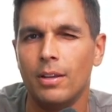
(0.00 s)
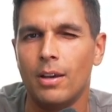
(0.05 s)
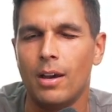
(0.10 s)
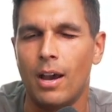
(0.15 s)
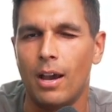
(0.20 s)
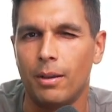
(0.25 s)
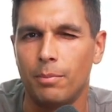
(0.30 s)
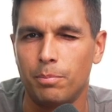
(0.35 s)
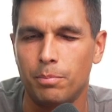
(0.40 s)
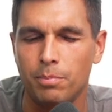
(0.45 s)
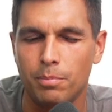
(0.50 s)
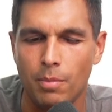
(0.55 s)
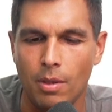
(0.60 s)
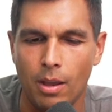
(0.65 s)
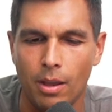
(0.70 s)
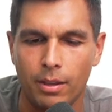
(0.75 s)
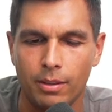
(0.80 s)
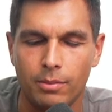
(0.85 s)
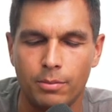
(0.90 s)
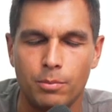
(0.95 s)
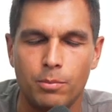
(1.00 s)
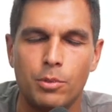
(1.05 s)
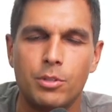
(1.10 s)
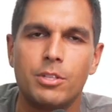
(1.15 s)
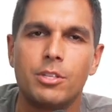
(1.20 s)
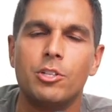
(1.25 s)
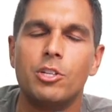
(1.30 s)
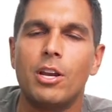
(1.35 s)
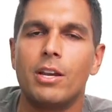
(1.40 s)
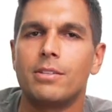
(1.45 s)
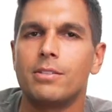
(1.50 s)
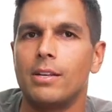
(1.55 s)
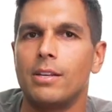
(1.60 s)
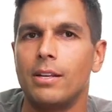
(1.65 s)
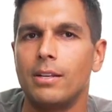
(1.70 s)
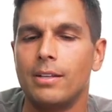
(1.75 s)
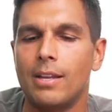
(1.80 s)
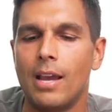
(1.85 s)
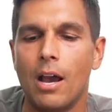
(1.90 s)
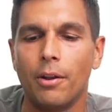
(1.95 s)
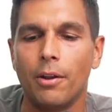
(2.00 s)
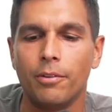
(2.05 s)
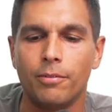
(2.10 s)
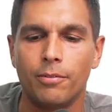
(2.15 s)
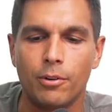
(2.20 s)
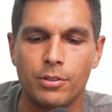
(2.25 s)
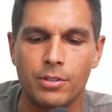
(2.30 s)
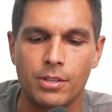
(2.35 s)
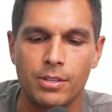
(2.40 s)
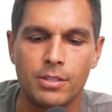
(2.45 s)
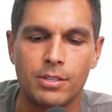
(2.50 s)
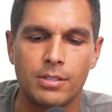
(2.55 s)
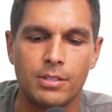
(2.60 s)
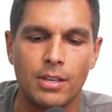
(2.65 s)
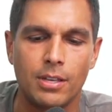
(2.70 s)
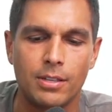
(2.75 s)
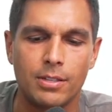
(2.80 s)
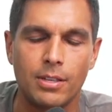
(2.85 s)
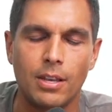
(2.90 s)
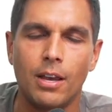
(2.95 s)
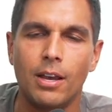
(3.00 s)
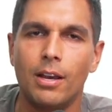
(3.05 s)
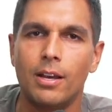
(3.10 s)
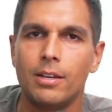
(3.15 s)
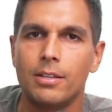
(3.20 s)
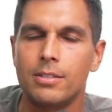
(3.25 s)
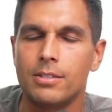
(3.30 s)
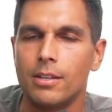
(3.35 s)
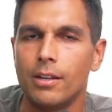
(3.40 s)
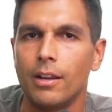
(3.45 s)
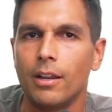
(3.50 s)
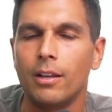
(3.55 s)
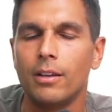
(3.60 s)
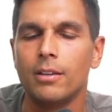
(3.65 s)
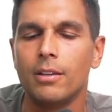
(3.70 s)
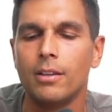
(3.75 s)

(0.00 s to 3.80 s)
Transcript: I would suggest laying down versus sitting.